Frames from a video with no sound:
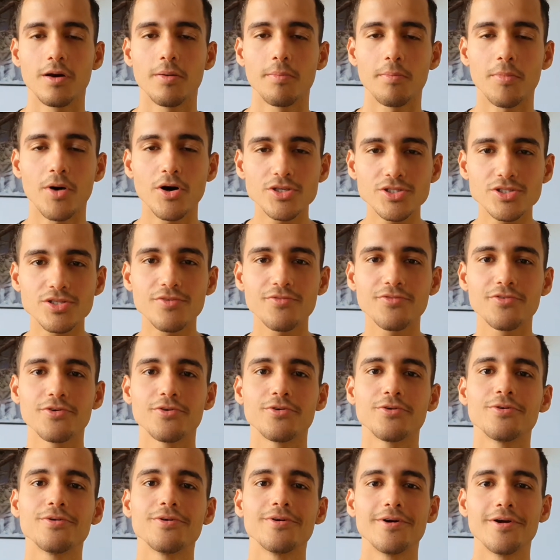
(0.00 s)
Most of
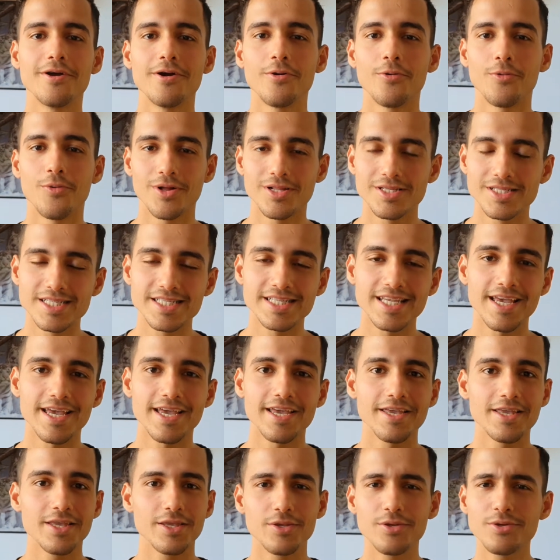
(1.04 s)
you will say,
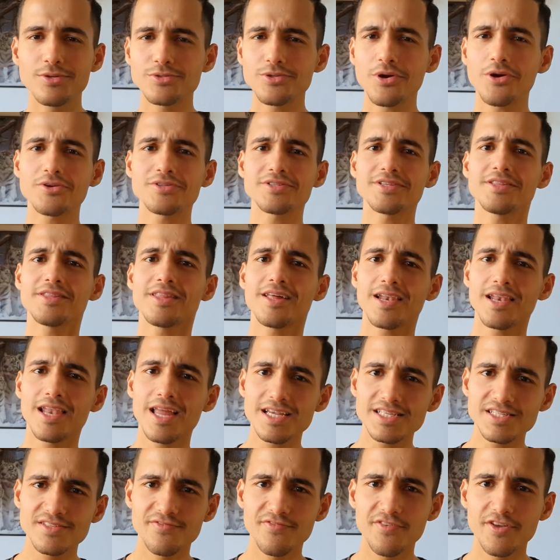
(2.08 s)
you talked in the
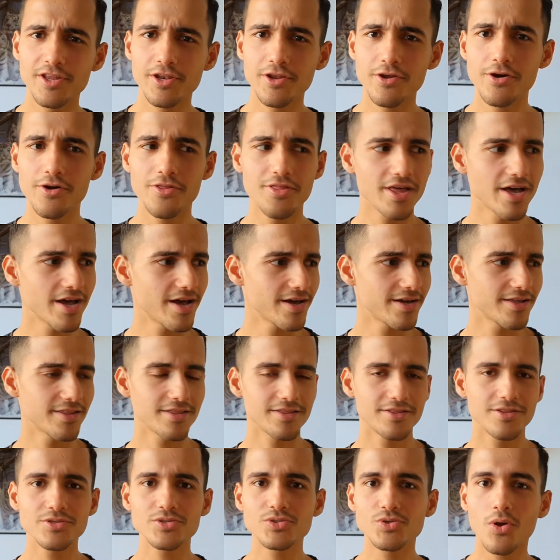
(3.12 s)
last video that
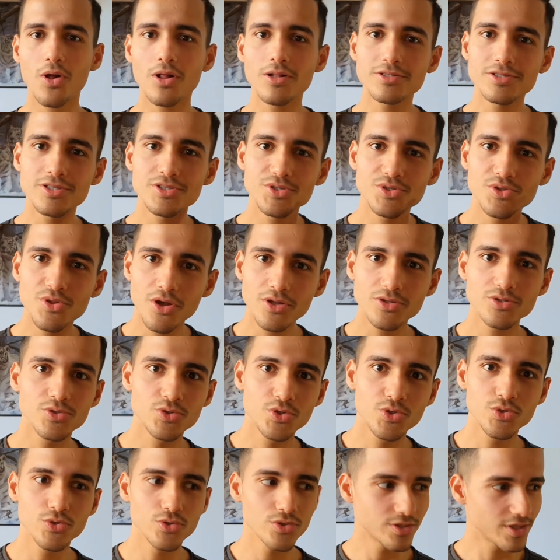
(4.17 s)
the salt is not
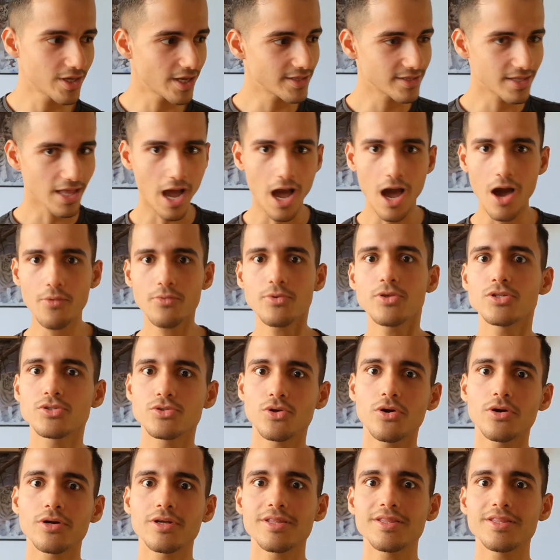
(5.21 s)
good, and how you
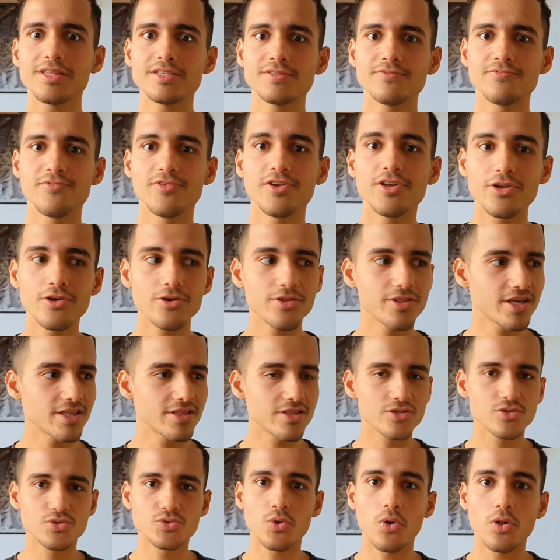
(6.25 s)
talk in this video that the
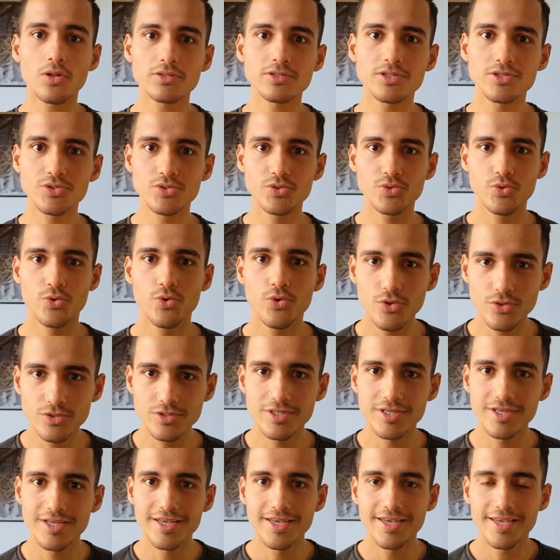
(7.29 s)
salt is good?
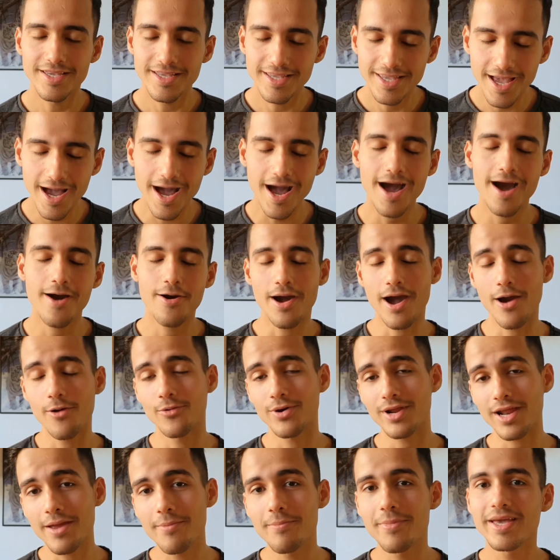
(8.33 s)
Yeah, what
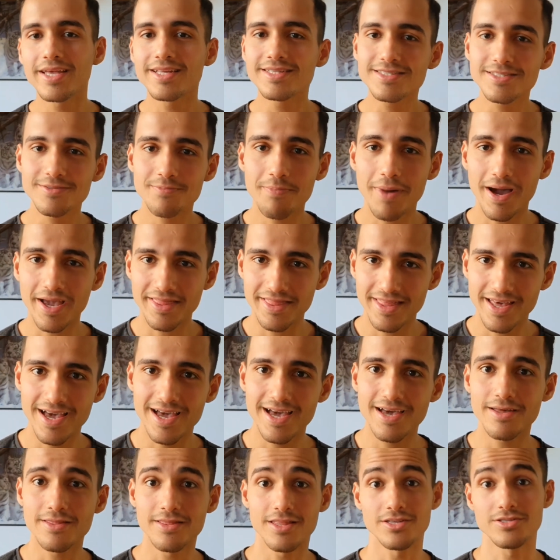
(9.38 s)
I meant by
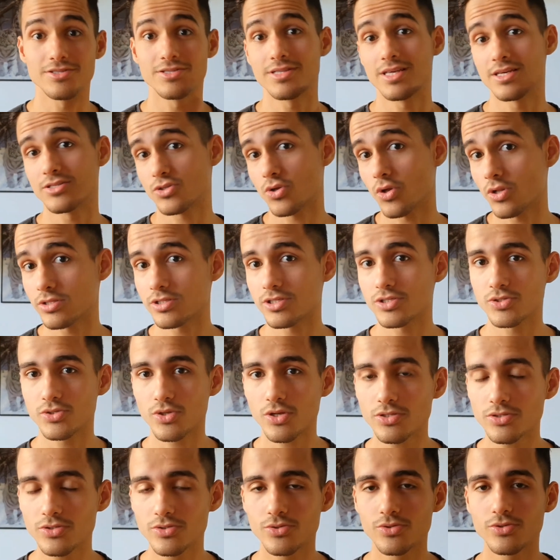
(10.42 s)
that the salt is
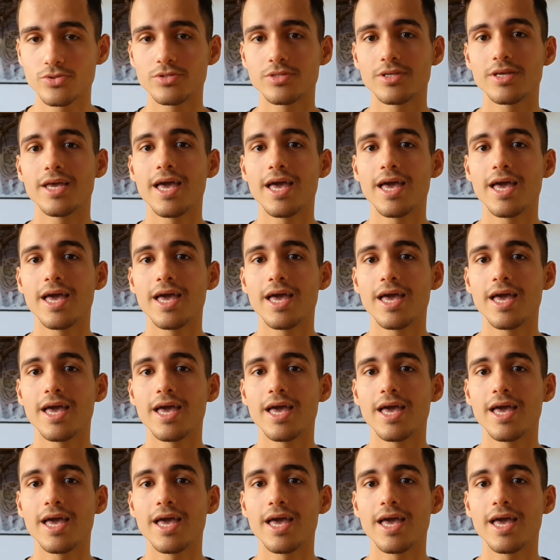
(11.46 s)
not good,